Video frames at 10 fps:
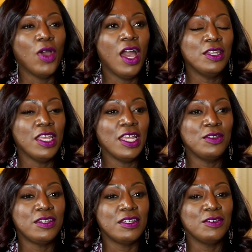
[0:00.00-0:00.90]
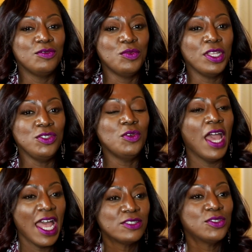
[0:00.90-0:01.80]
And, and when you
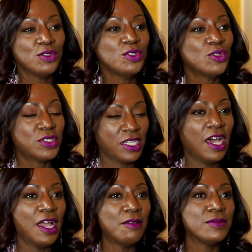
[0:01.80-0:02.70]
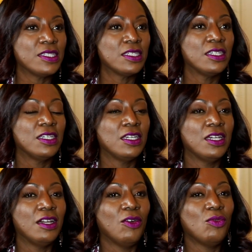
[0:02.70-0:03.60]
had to do those times,
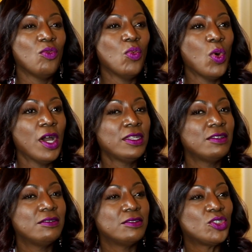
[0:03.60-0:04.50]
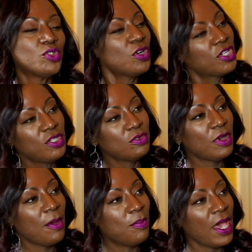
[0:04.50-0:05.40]
what struck
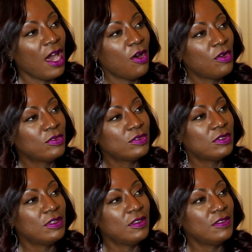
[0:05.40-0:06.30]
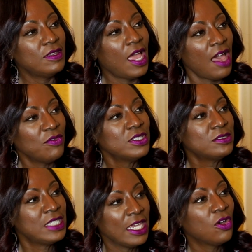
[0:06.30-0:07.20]
you about having
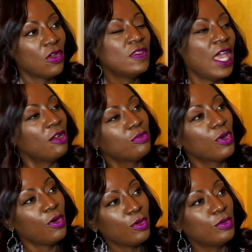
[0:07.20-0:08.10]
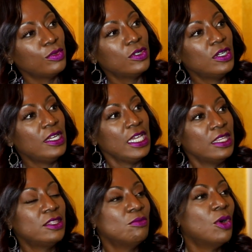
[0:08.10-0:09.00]
to take on that role?
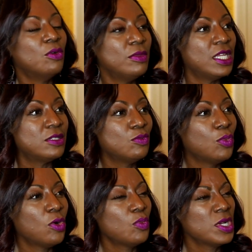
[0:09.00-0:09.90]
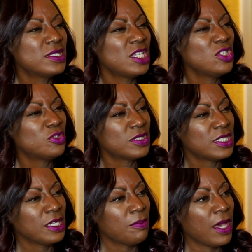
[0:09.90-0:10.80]
in the moment what was
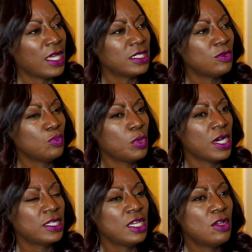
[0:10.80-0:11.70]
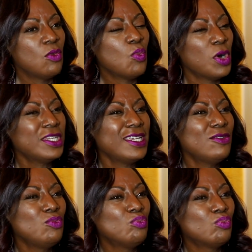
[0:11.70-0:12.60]
interesting about it what what
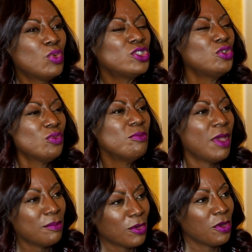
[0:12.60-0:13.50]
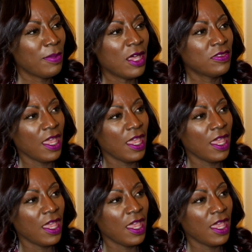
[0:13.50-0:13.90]
what do you remember about